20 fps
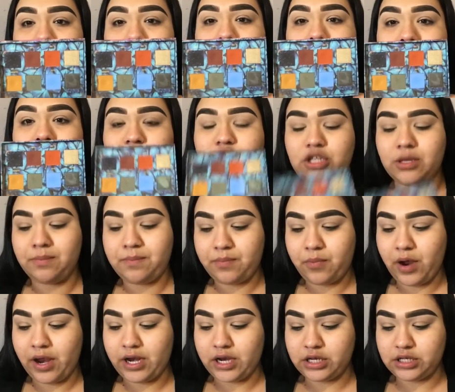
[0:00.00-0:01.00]
ahead and jump
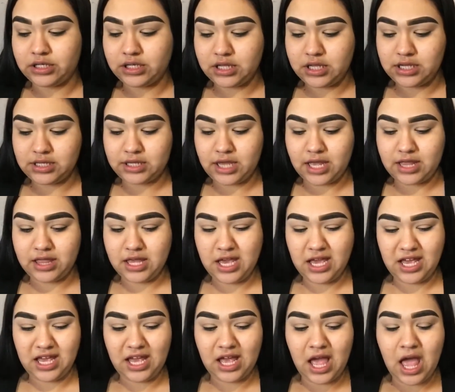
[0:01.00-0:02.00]
right into this. I
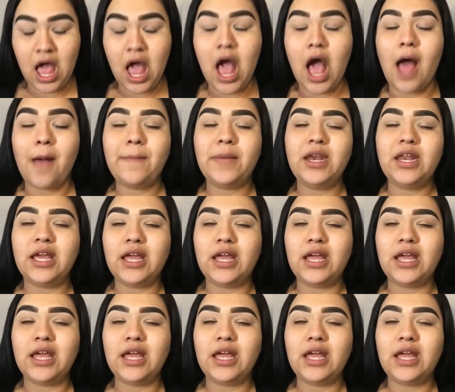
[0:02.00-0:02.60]
think I'm